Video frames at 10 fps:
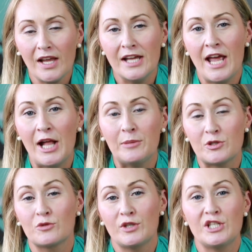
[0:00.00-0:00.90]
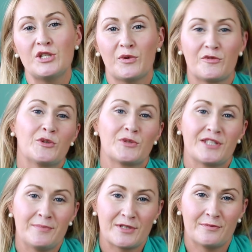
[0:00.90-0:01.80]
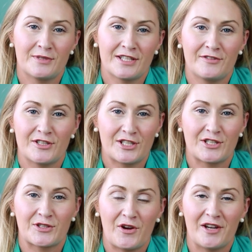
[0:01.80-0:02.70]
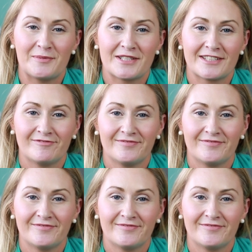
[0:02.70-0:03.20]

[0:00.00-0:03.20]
and help to rid you of those symptoms I've just described.